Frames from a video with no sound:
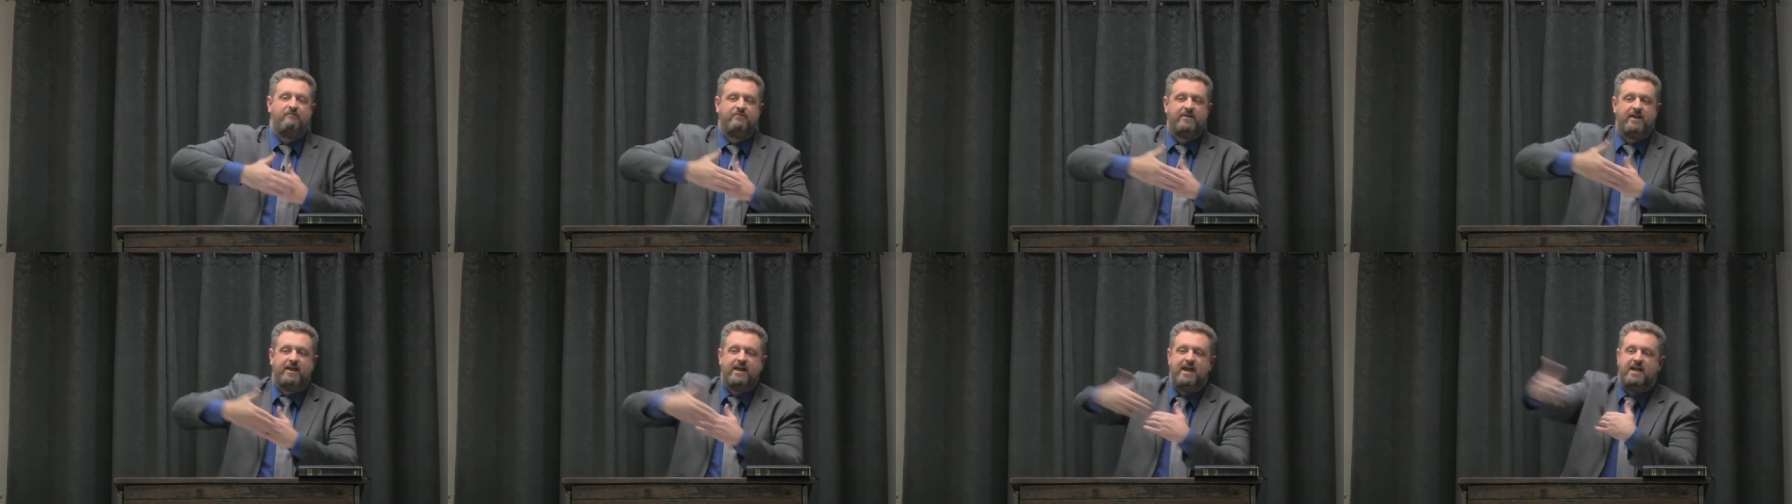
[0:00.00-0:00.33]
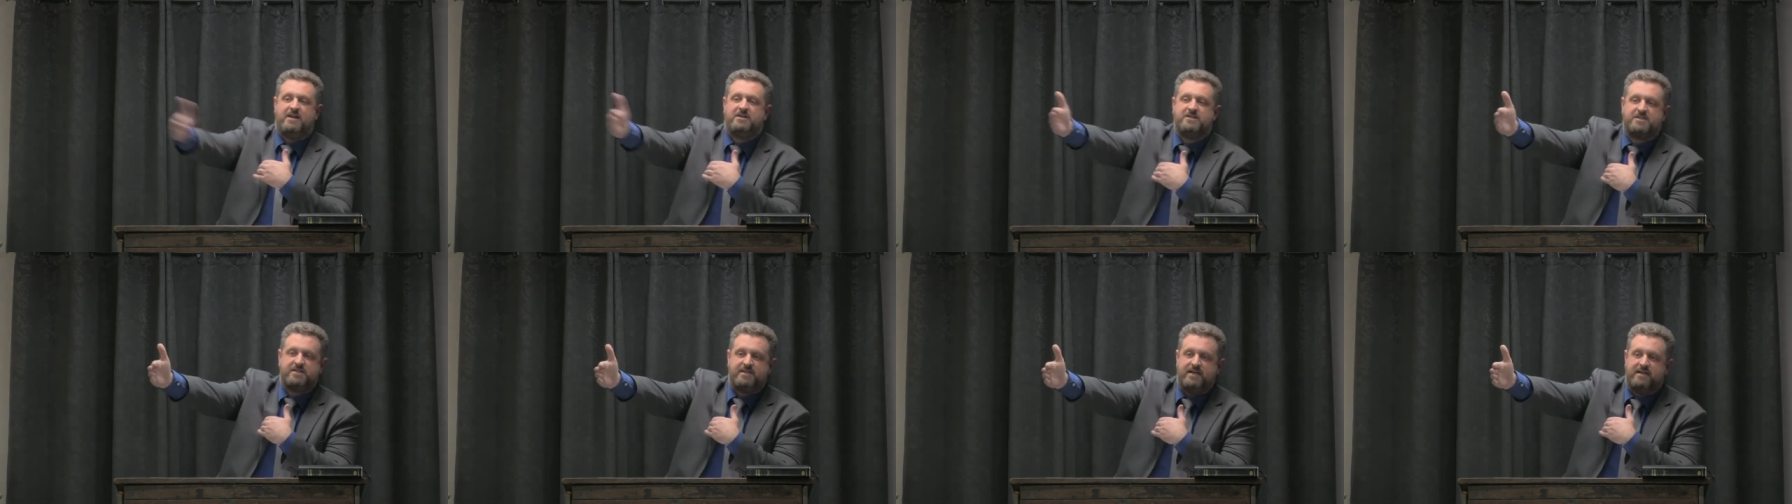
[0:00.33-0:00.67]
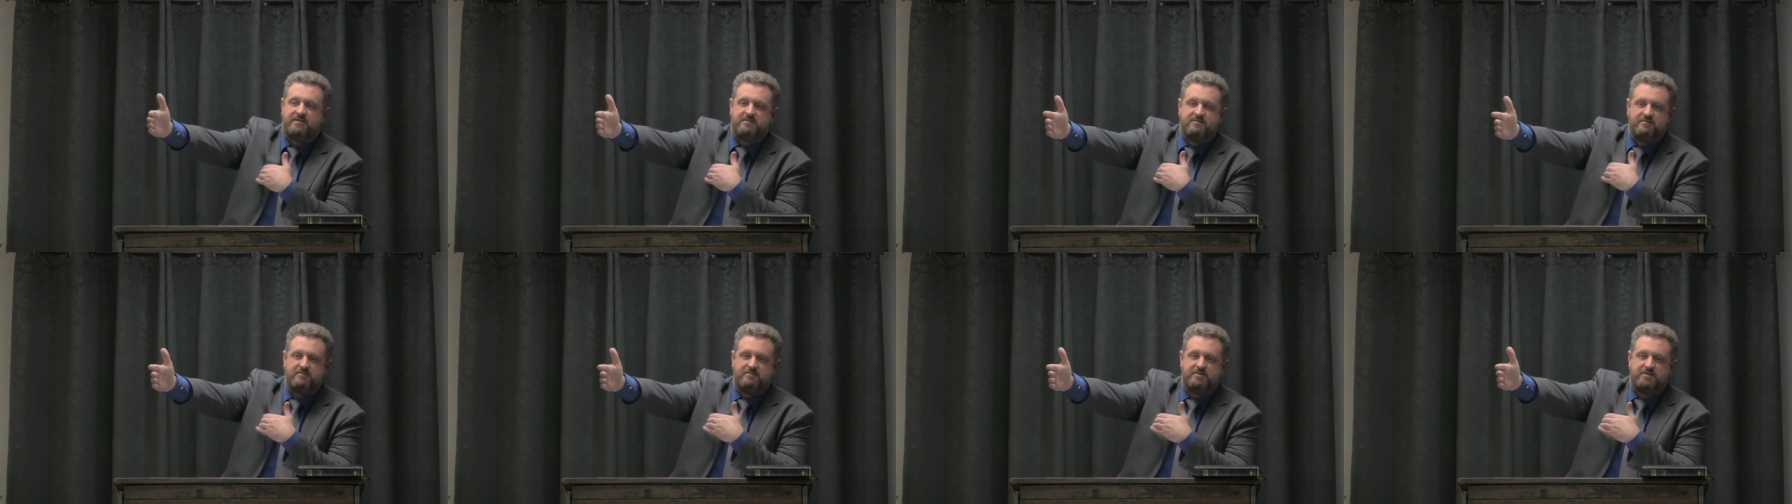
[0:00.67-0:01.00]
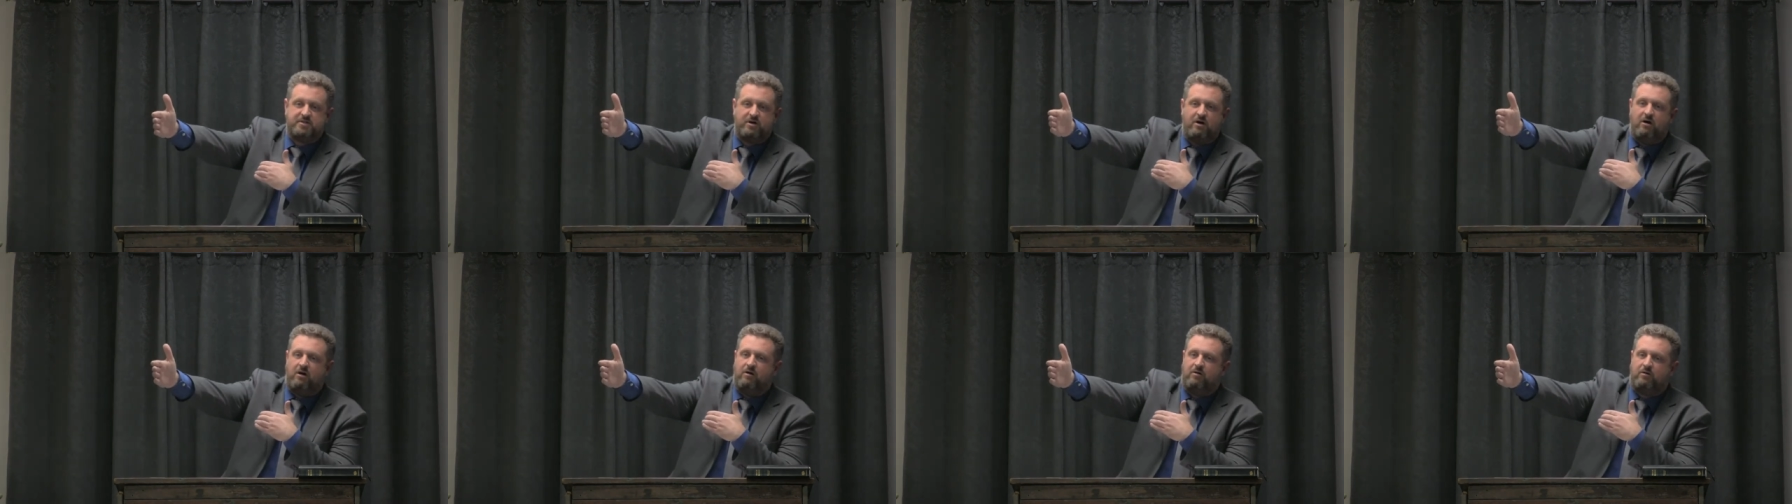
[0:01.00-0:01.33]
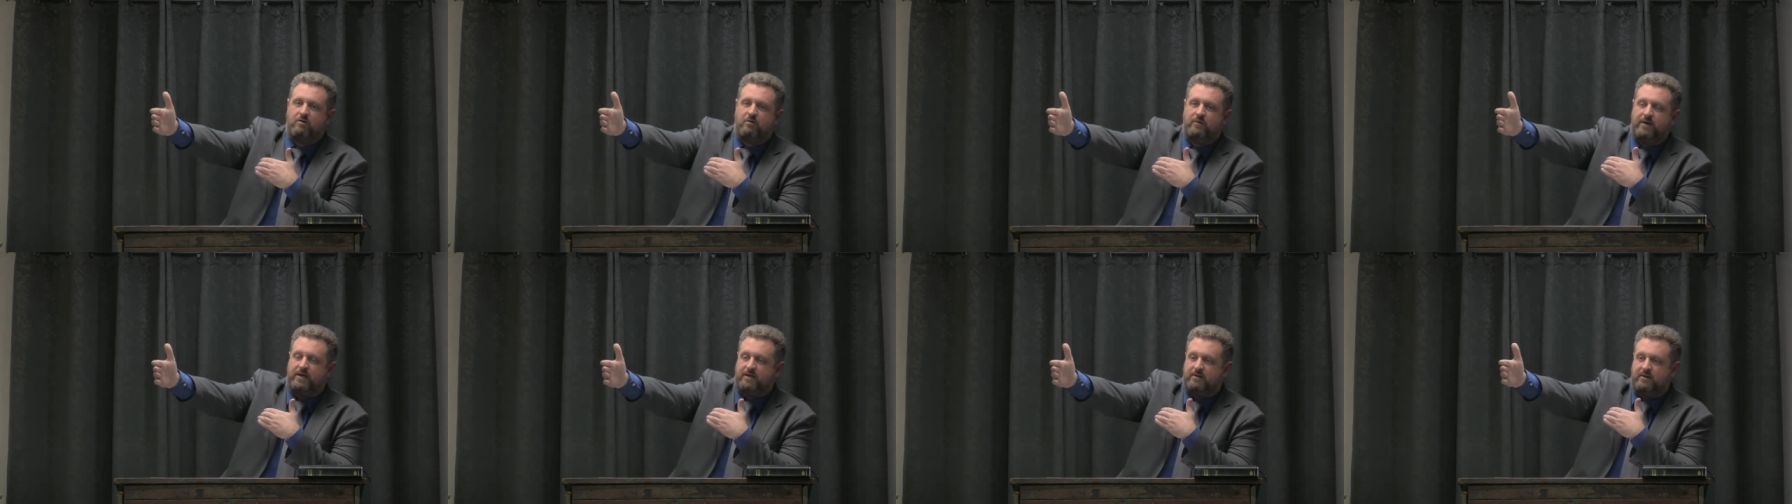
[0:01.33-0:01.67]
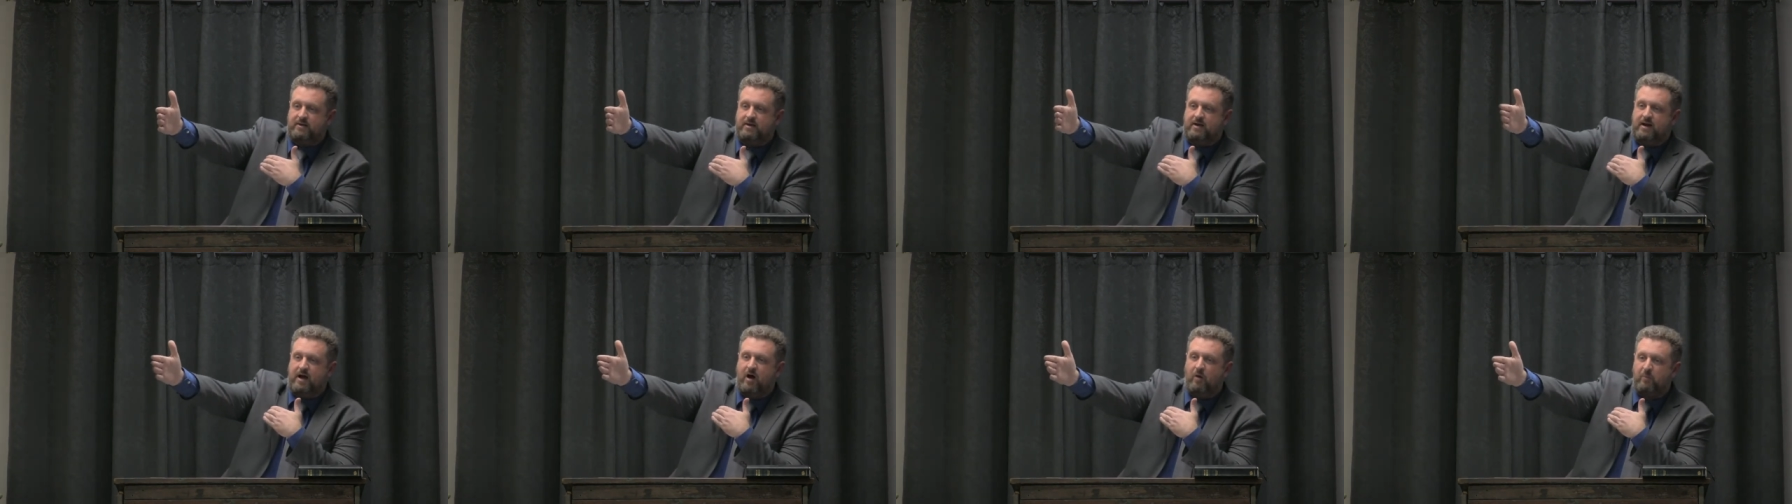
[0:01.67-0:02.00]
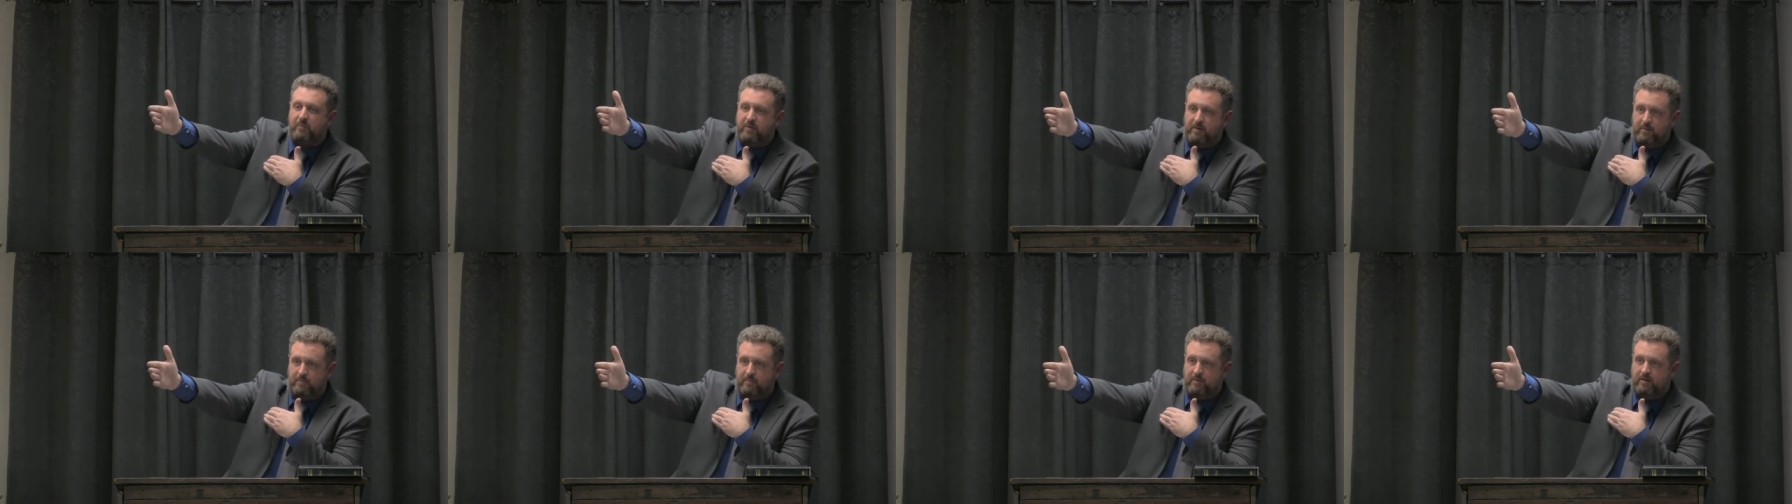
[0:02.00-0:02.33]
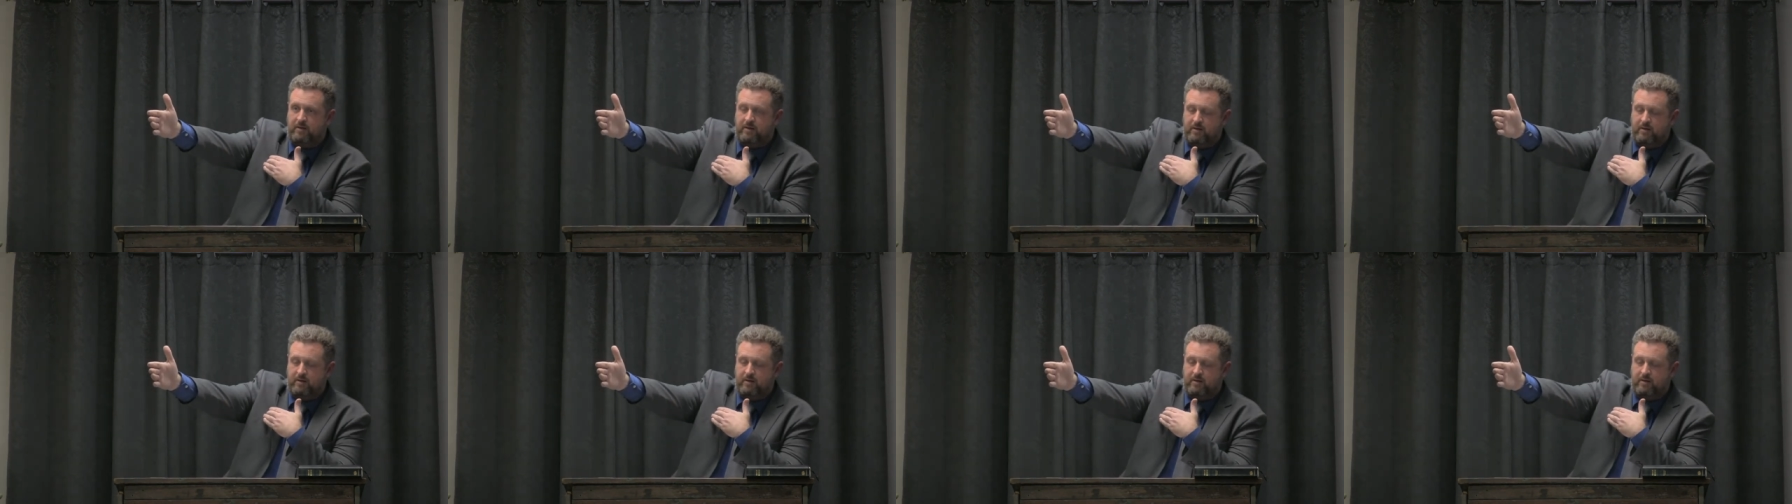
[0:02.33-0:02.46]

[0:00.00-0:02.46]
They can't just get to Saul quickly and help him